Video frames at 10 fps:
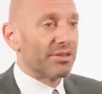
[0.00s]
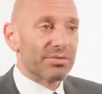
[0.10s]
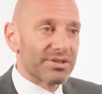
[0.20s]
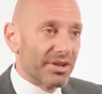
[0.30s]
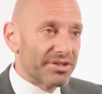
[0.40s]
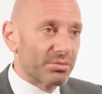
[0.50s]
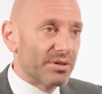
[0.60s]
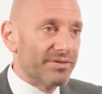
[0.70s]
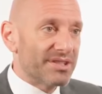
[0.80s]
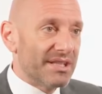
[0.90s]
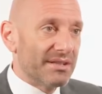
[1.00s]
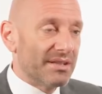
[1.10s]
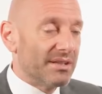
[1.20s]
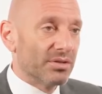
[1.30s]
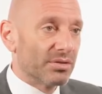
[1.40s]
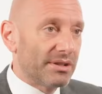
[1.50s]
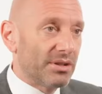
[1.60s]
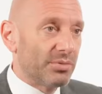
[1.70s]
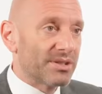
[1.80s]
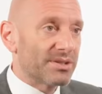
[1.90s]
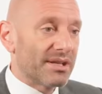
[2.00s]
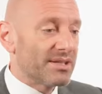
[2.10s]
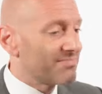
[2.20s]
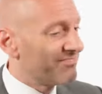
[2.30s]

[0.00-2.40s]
The results that we've seen in the early human studies,